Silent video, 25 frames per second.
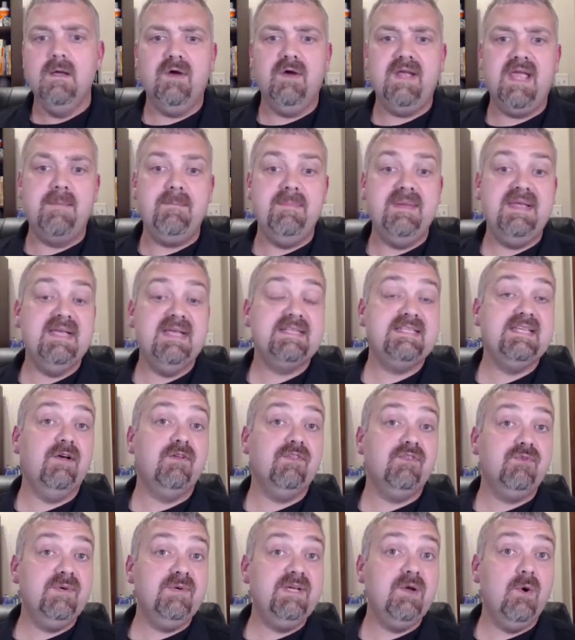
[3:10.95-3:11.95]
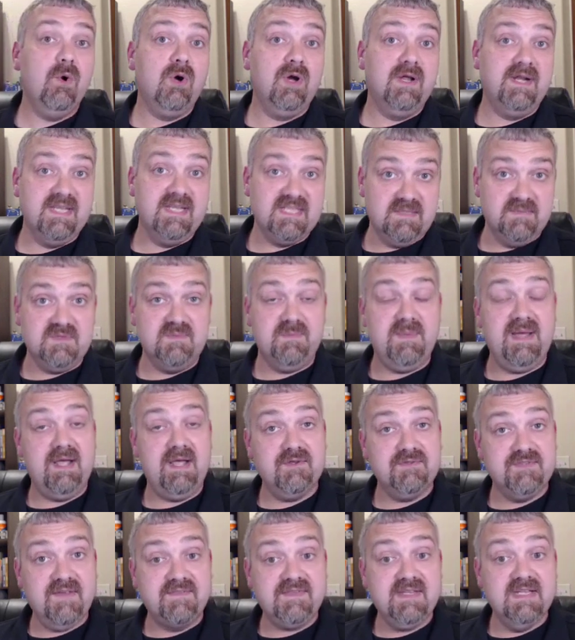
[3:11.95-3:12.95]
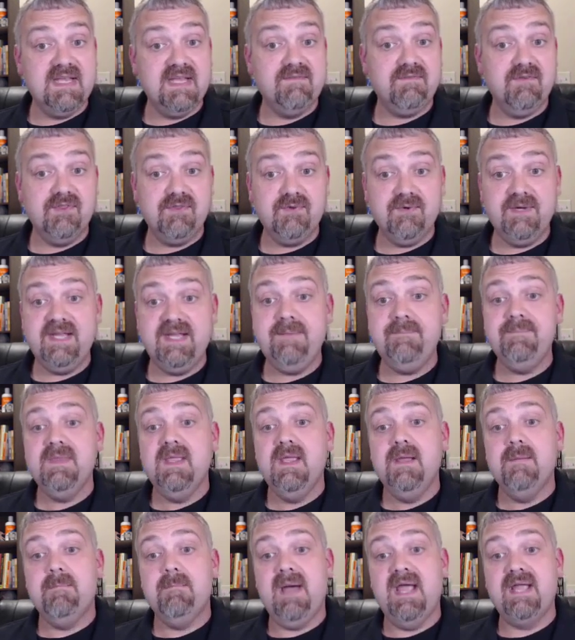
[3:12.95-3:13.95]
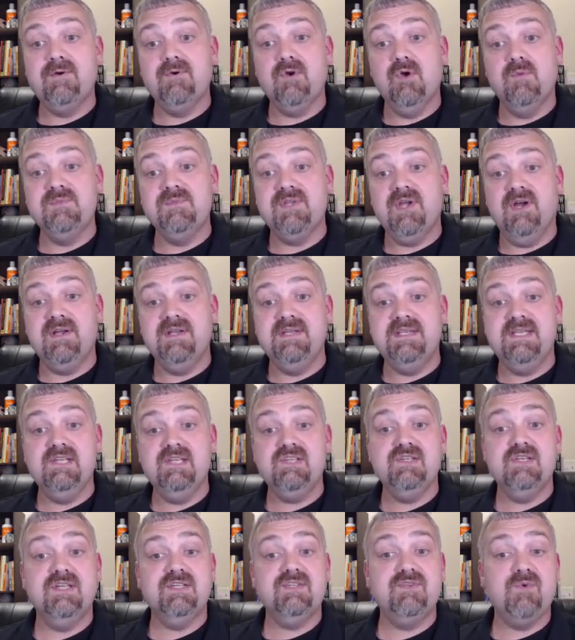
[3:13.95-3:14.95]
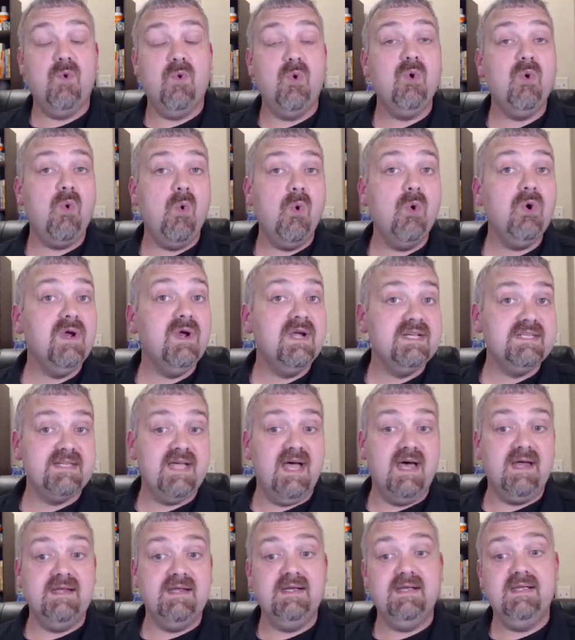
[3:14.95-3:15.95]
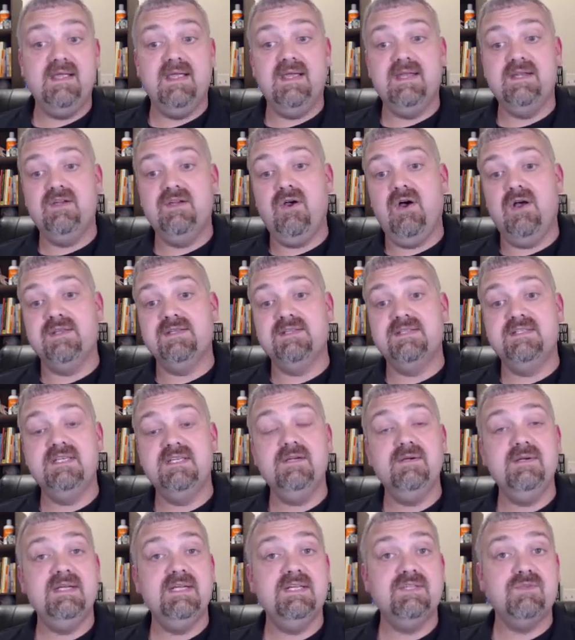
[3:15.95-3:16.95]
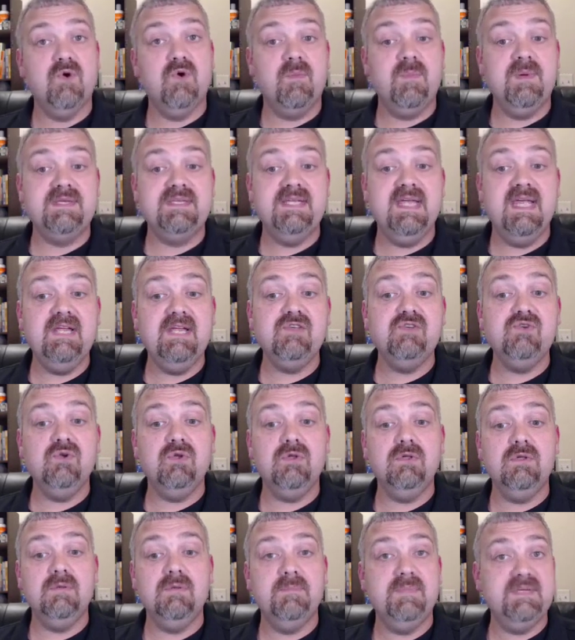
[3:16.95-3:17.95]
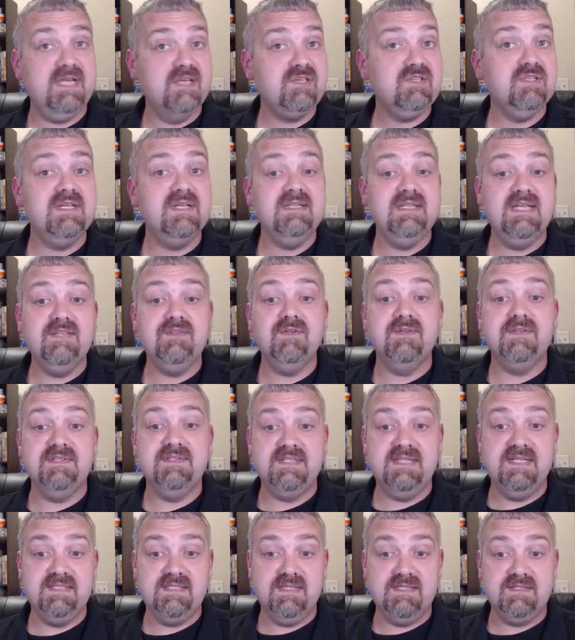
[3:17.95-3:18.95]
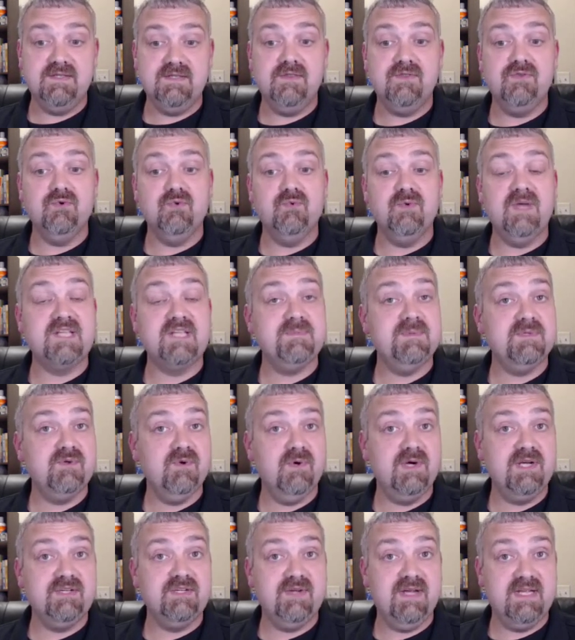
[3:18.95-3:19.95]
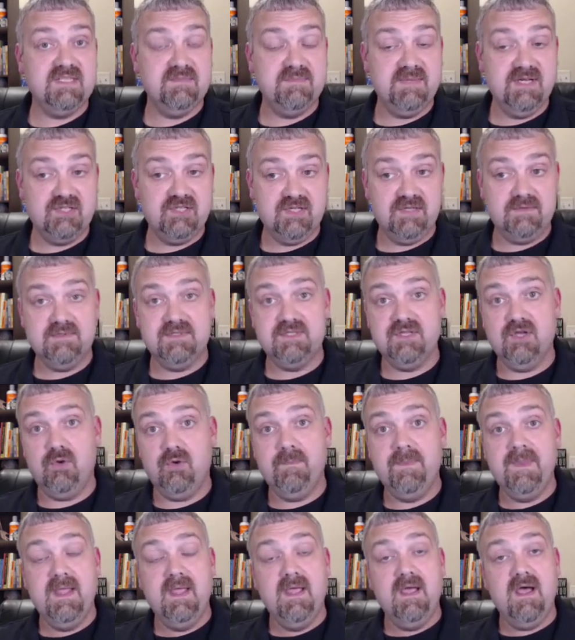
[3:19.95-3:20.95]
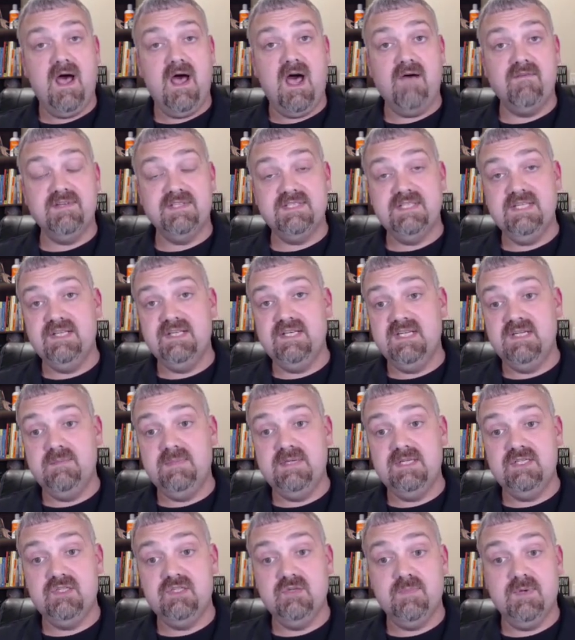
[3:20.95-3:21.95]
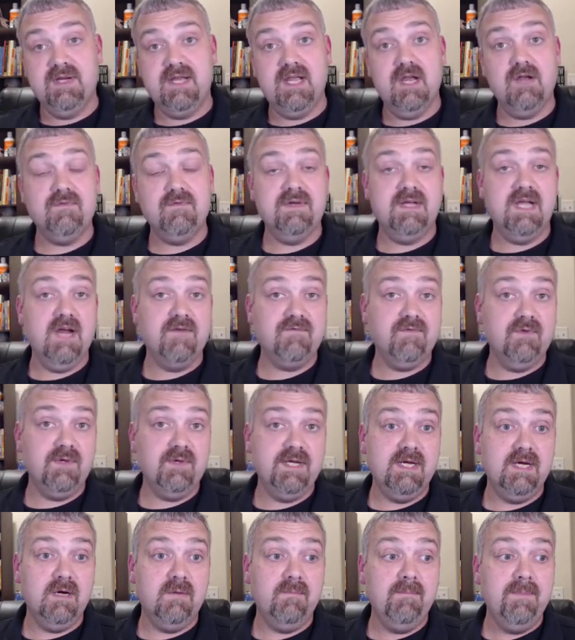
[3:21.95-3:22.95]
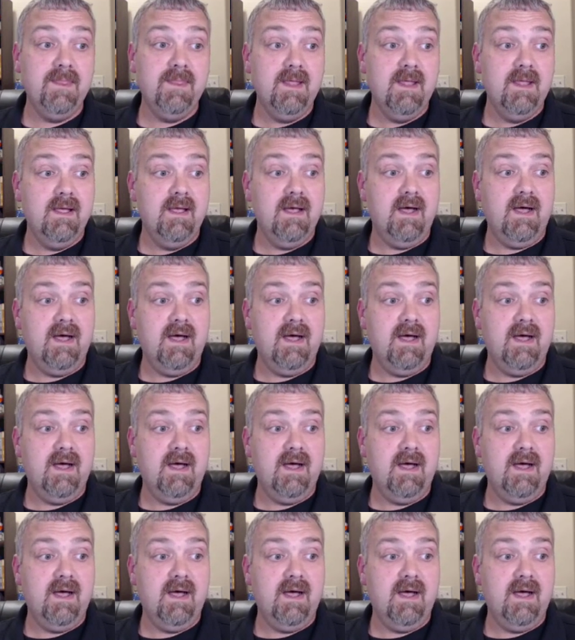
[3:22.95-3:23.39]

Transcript: Okay, BSL-3 organisms, biosafety level 3, microbes are indigenous or exotic and cause serious or potentially lethal diseases through respiratory transmission. So obviously you need to be super careful here.